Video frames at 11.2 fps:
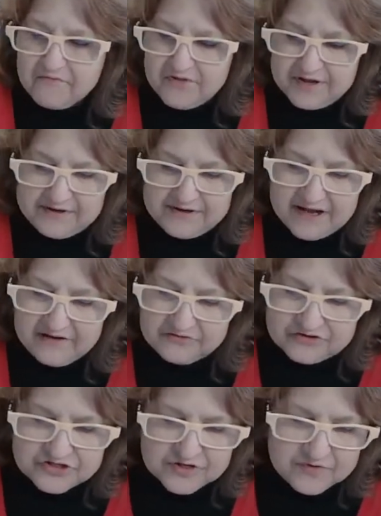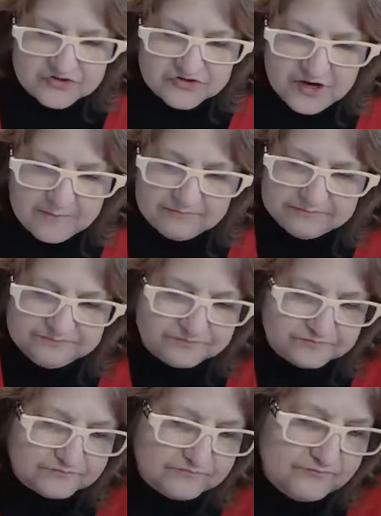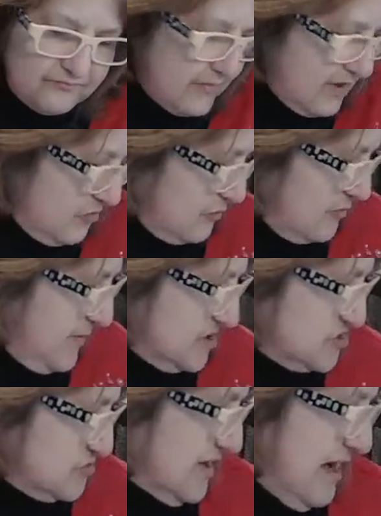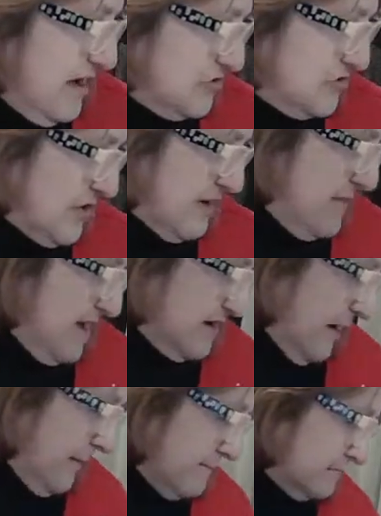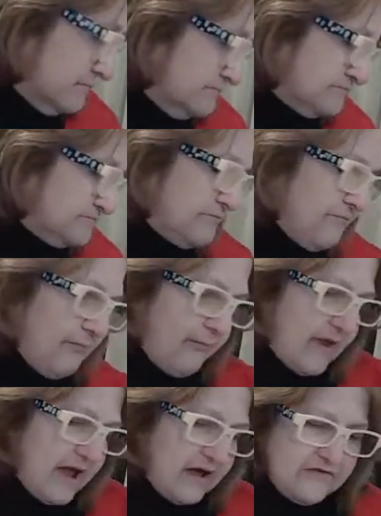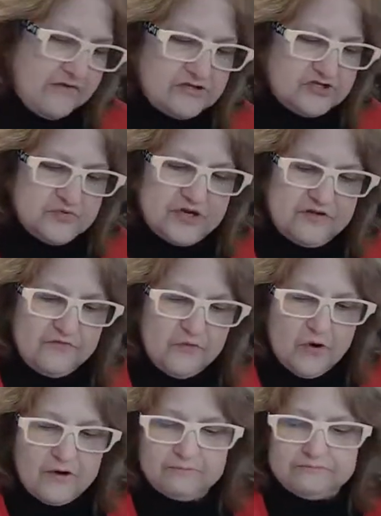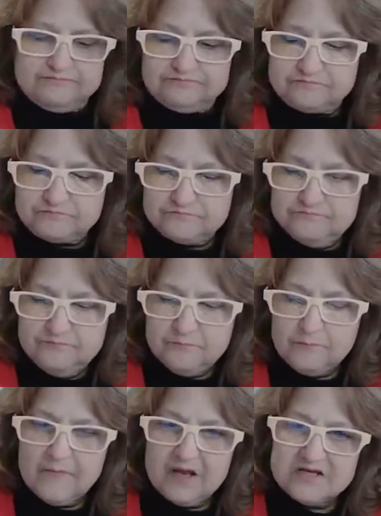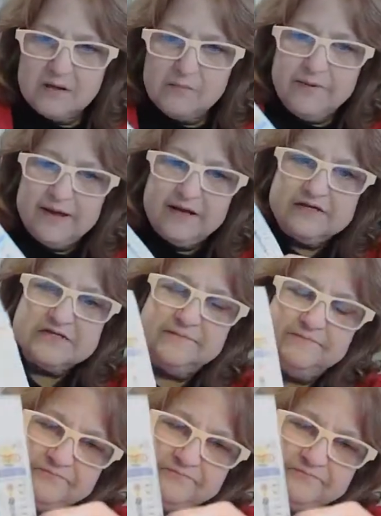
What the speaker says: the calendars I'm using, the perpetual calendar I'm making out of those 24 diamond paintings.